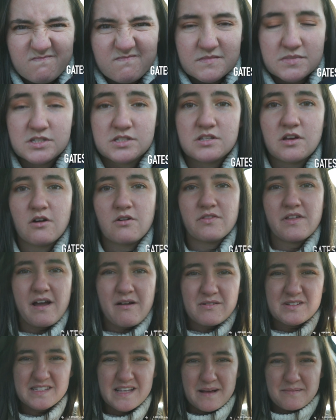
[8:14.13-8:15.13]
So that
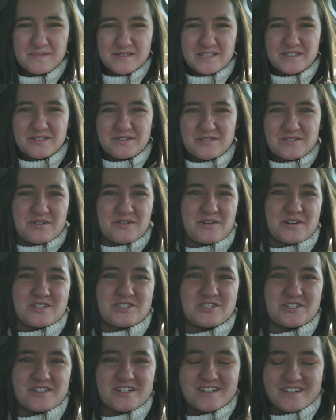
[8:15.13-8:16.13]
was absolute
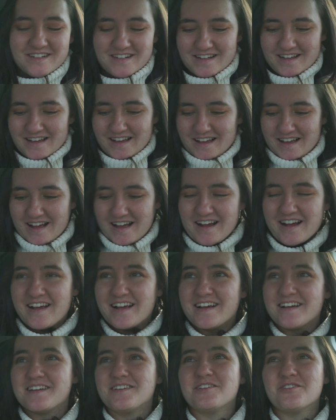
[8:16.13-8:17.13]
torture. I
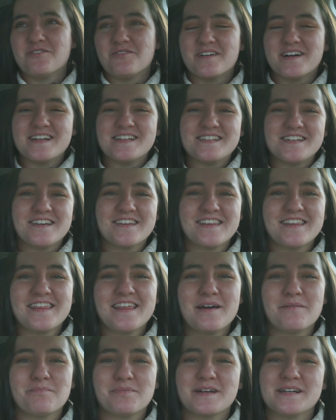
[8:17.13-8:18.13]
had no idea that
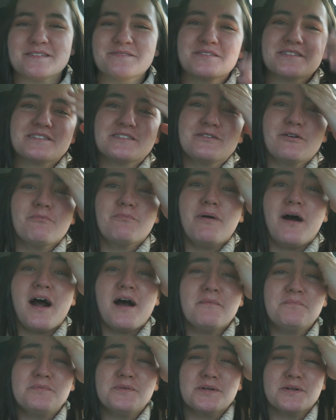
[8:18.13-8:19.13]
that place was so
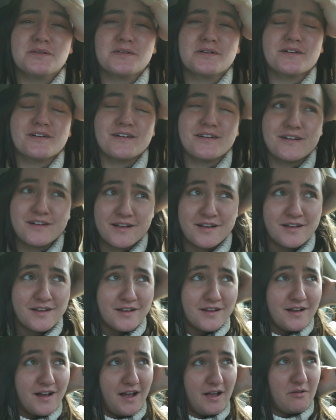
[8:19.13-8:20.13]
popular.
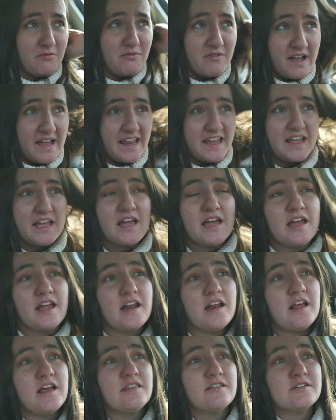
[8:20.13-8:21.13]
I went
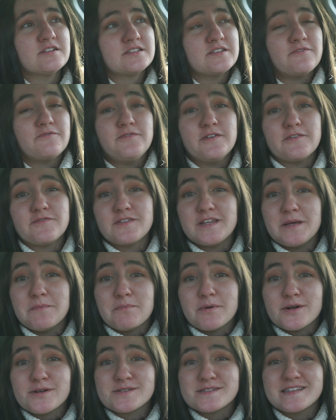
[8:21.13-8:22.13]
in and there's a
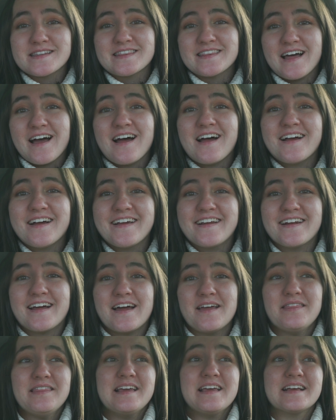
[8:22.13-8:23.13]
50-person line.
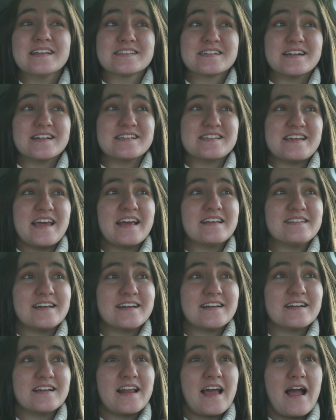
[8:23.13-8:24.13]
I think it's gonna take
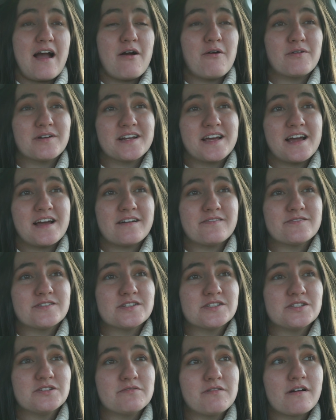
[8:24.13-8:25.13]
like an hour and a half to
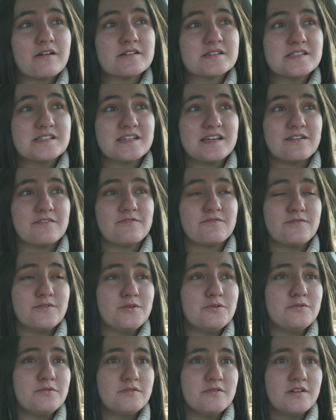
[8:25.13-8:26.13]
2 hours to get
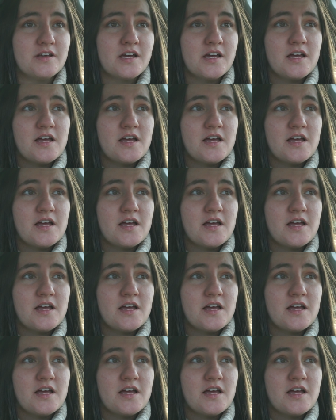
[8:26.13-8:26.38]
food,